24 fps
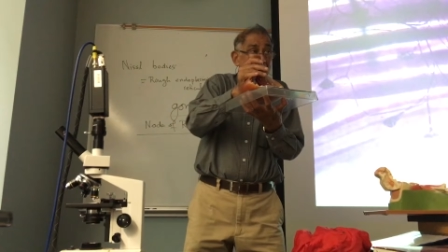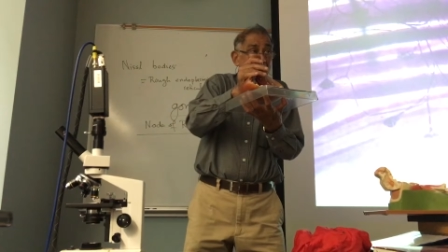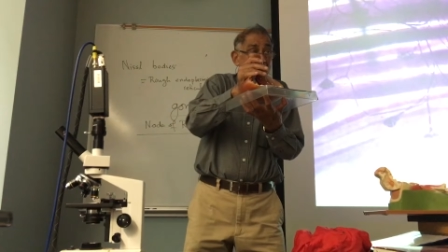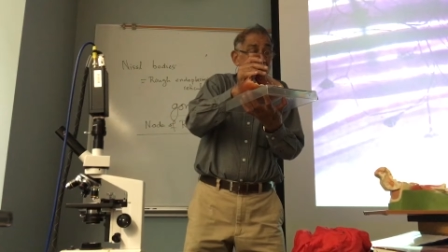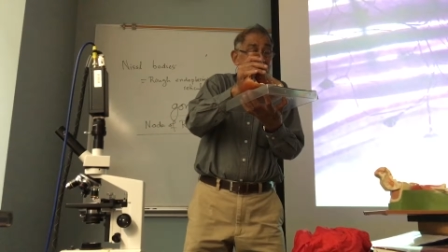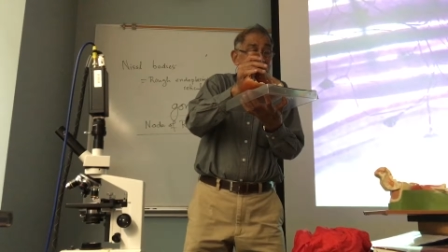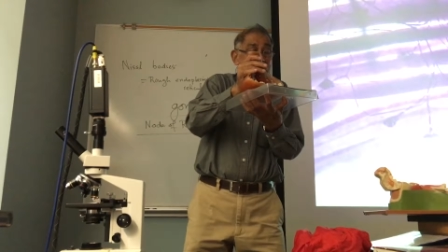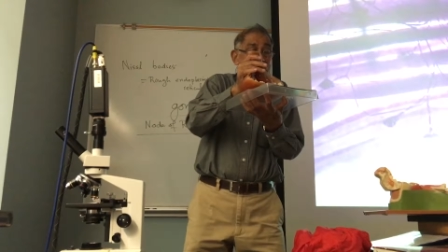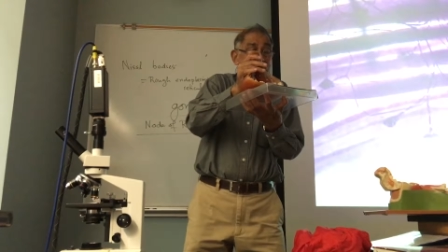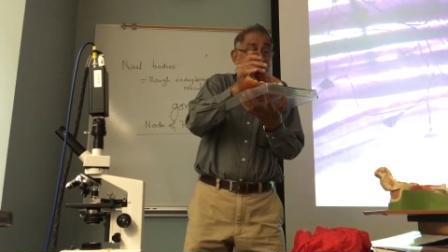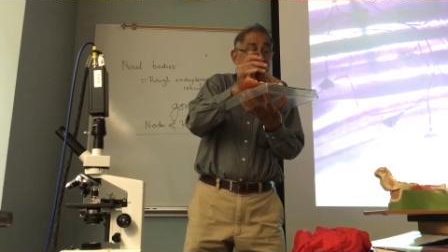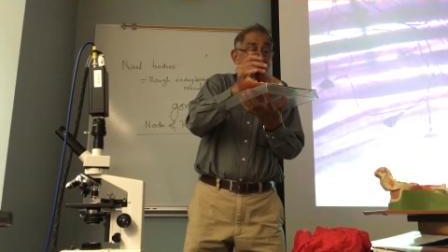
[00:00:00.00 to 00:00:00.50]
The,
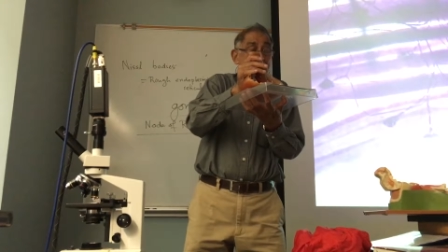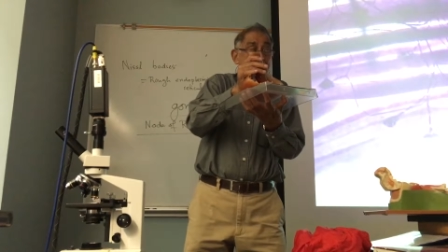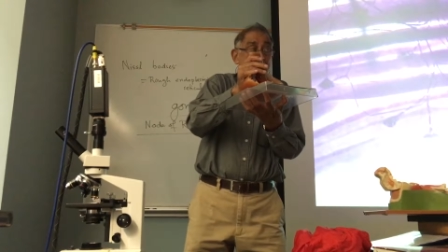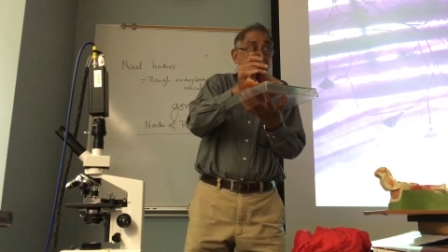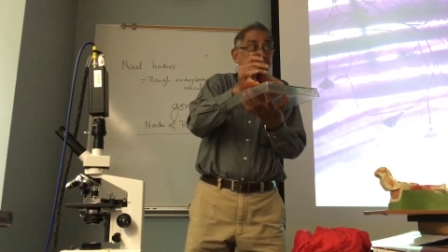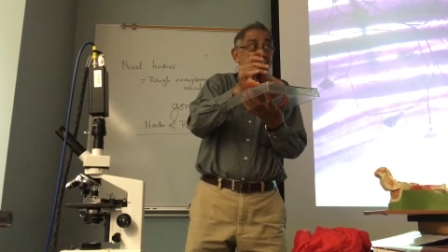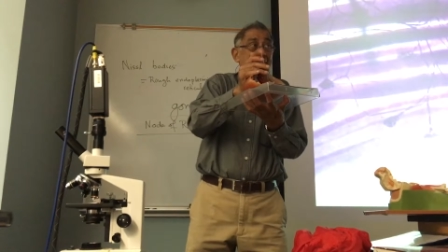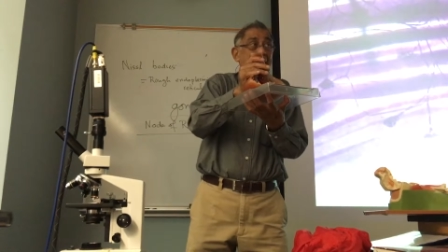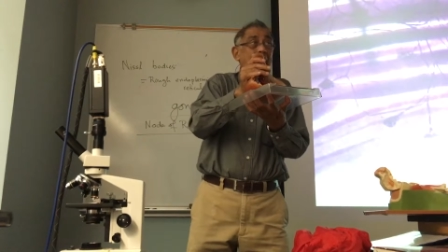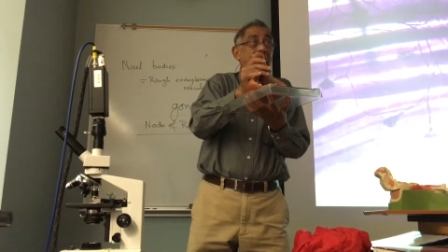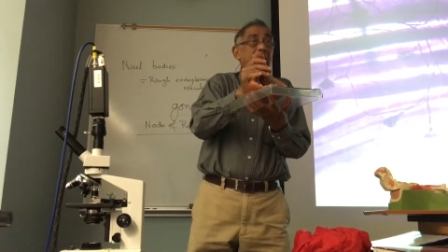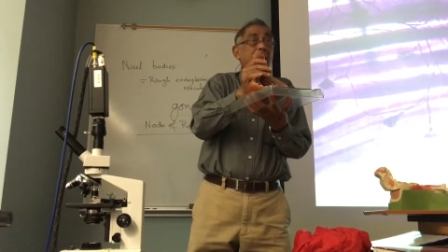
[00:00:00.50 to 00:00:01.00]
the
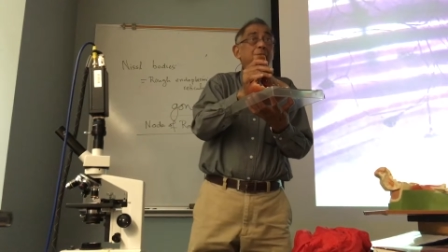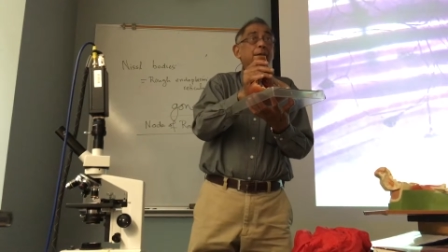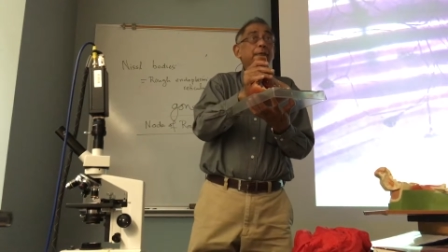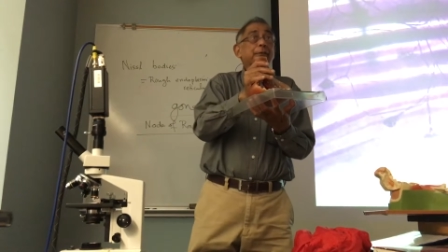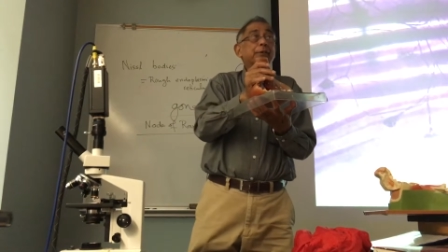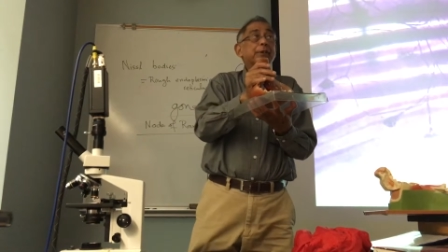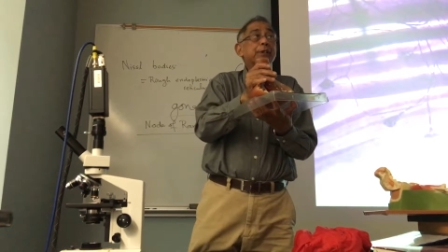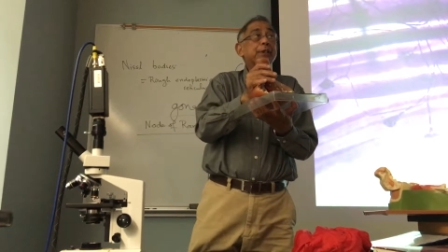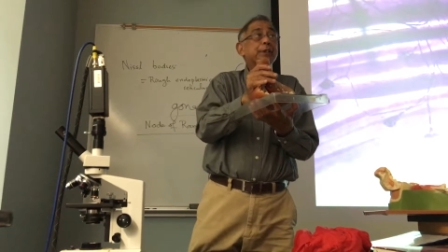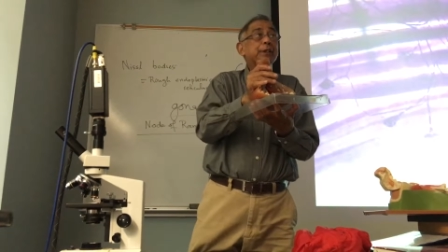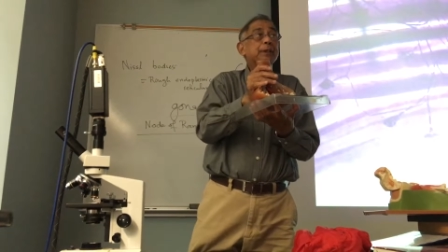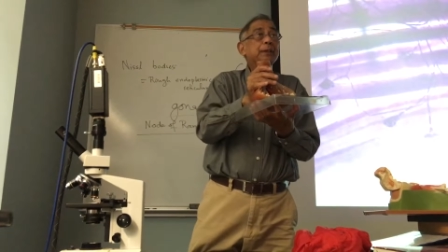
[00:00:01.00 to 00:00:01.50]
synaptic
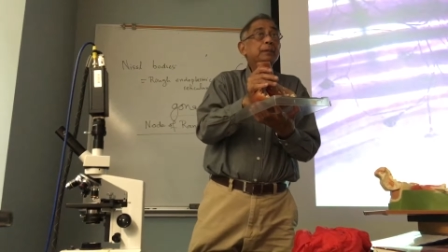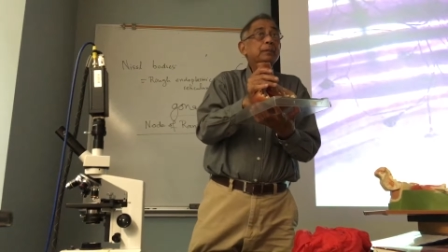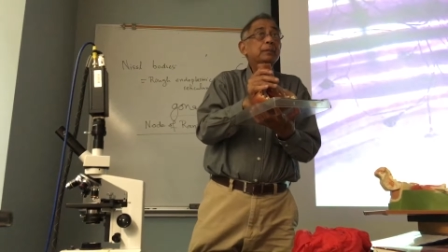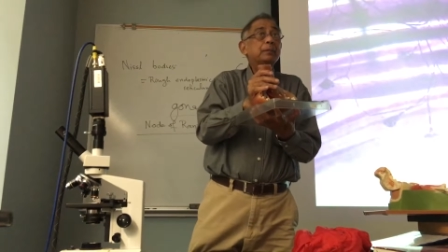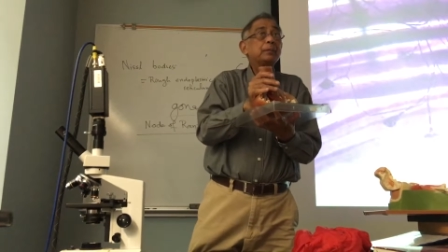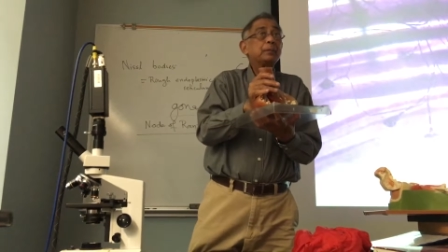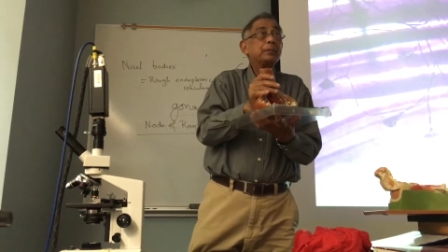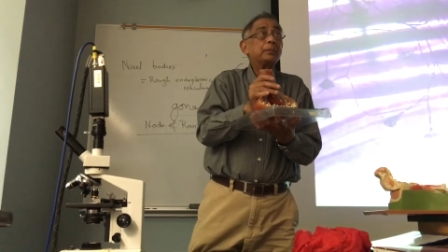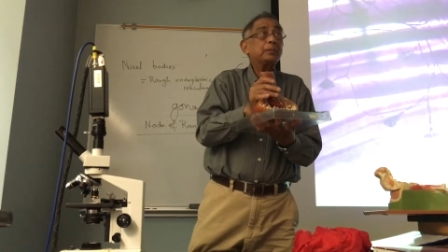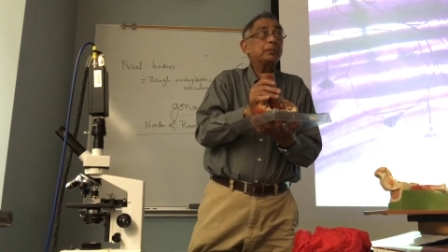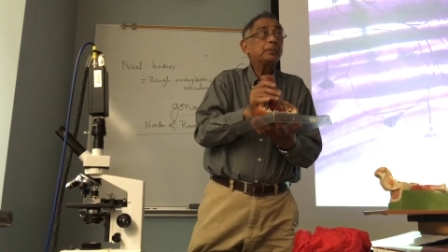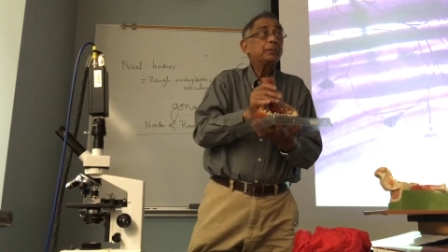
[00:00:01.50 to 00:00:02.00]
cleft.
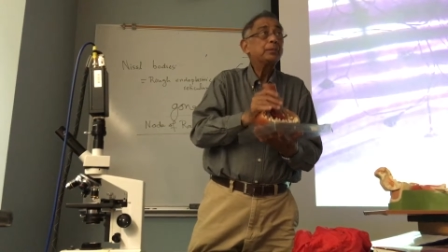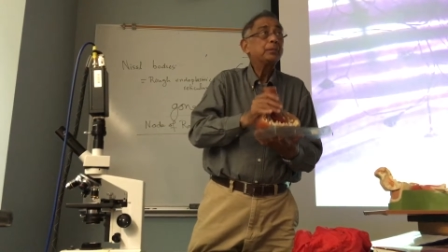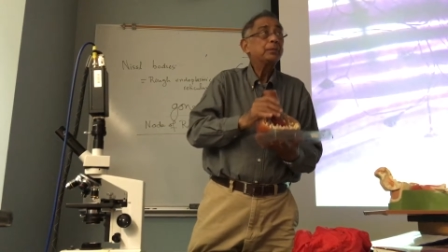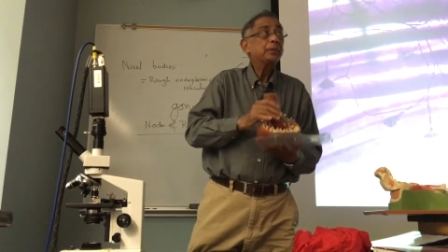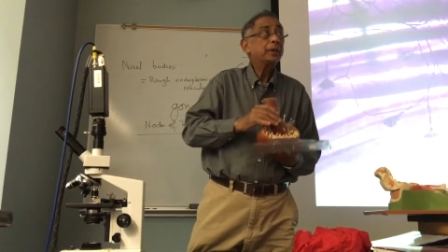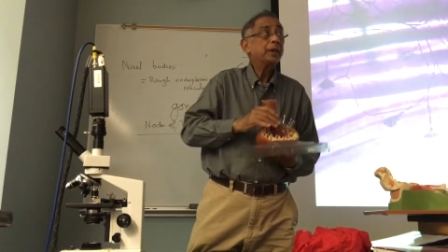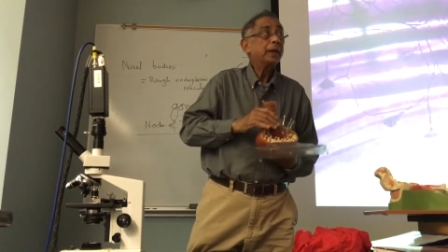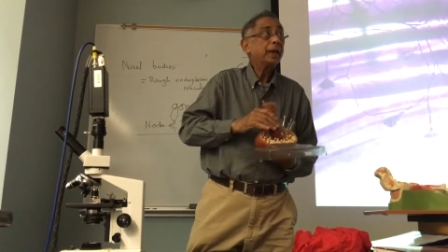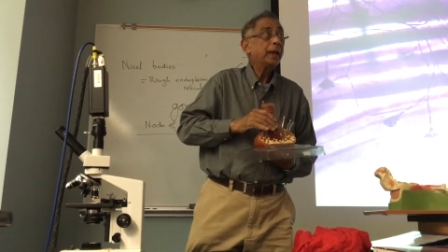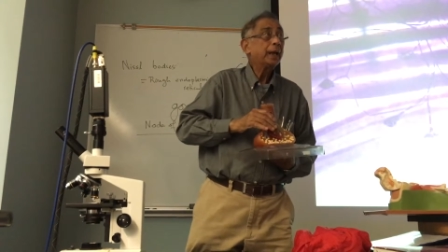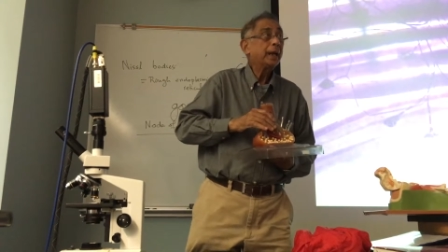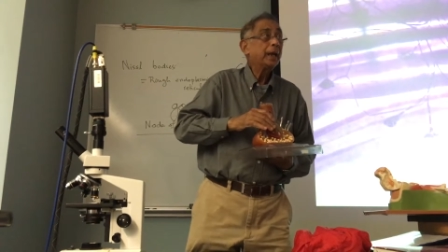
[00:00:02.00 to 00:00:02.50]

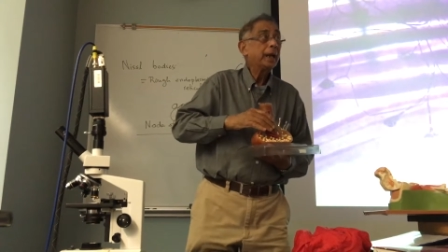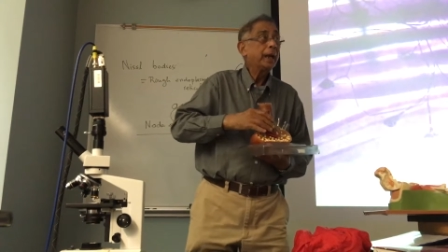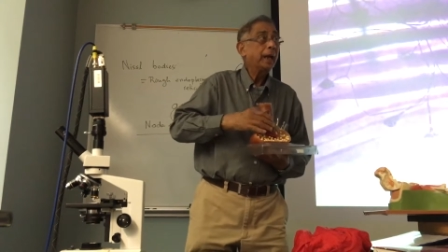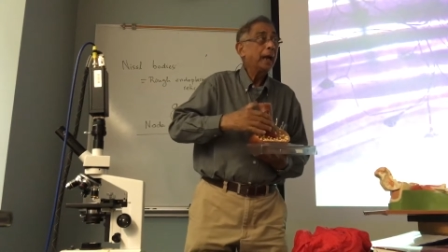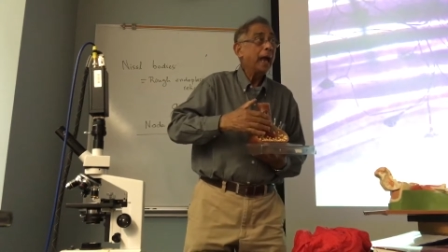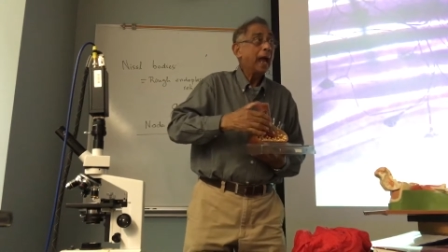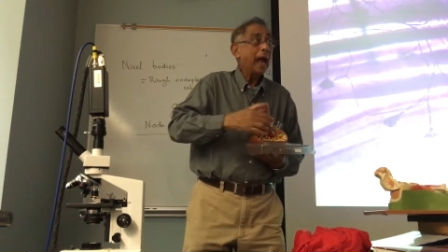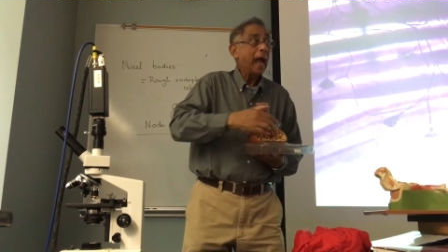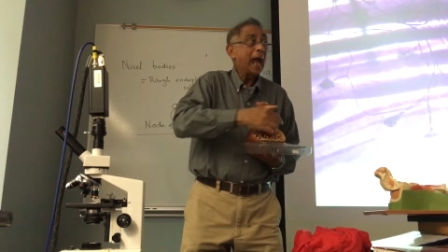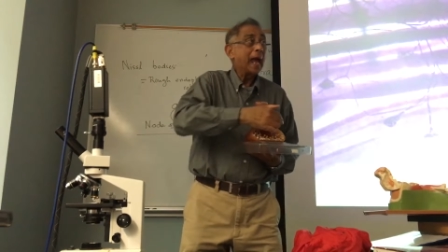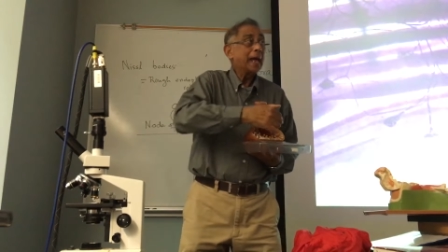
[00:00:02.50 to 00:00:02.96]
Yeah.